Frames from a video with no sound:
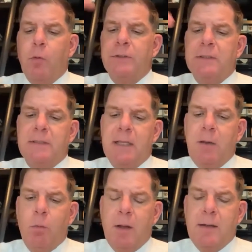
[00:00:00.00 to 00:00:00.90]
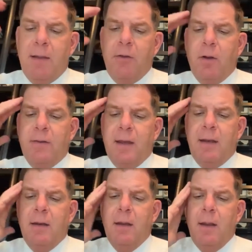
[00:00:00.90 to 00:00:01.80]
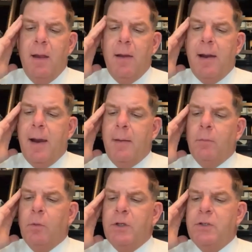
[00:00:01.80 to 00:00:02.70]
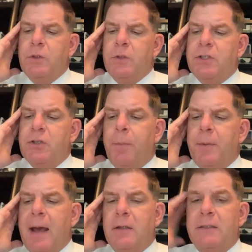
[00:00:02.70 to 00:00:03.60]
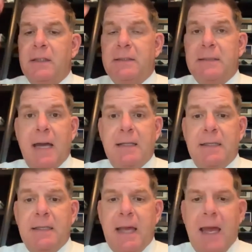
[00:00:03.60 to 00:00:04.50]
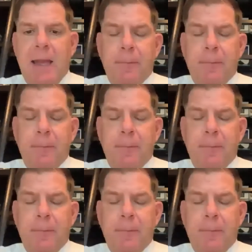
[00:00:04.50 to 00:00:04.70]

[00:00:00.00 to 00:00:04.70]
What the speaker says: in the city, one down the north end, which is open now. It started today.